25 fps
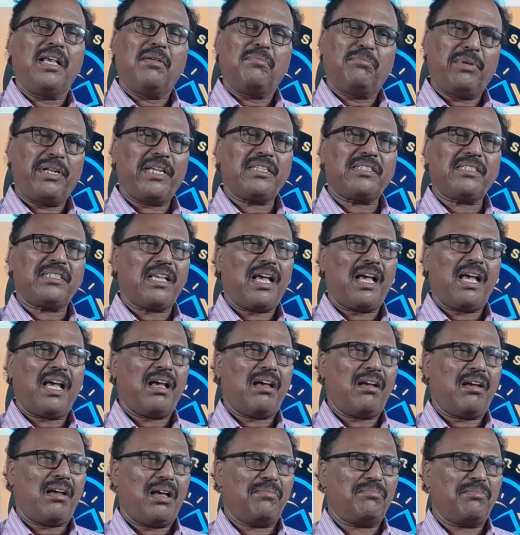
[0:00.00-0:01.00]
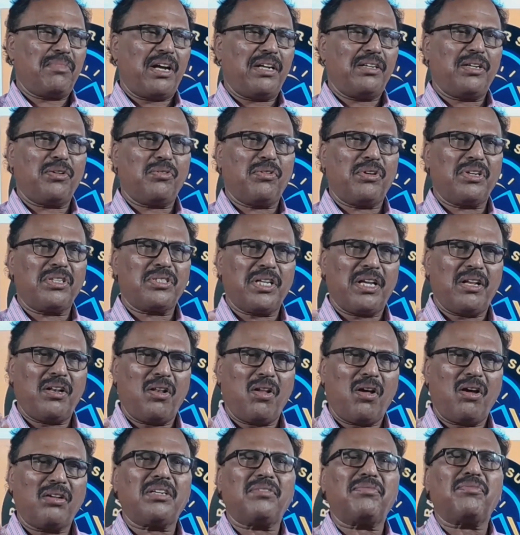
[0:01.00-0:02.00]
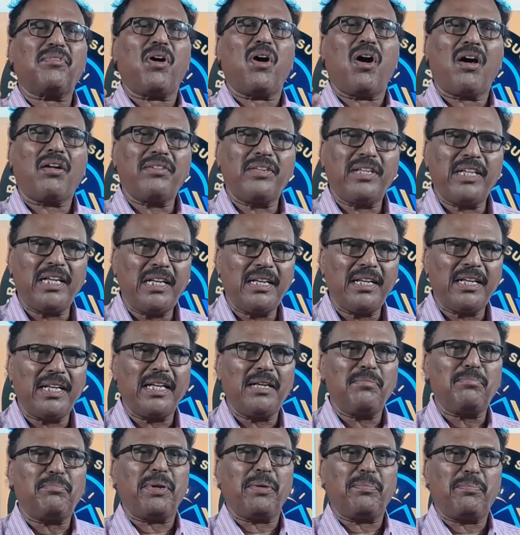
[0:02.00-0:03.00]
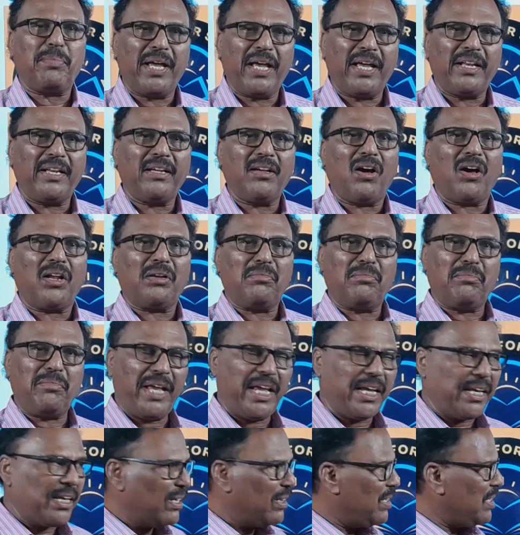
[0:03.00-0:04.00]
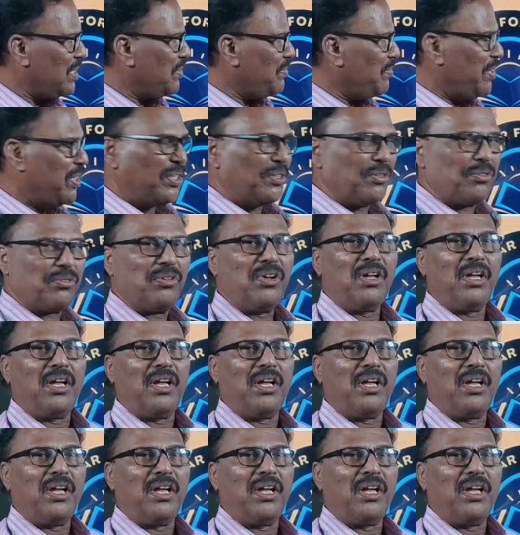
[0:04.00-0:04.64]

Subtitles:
Please, I'm undergoing a lot of ordeal in preparing or in making this video,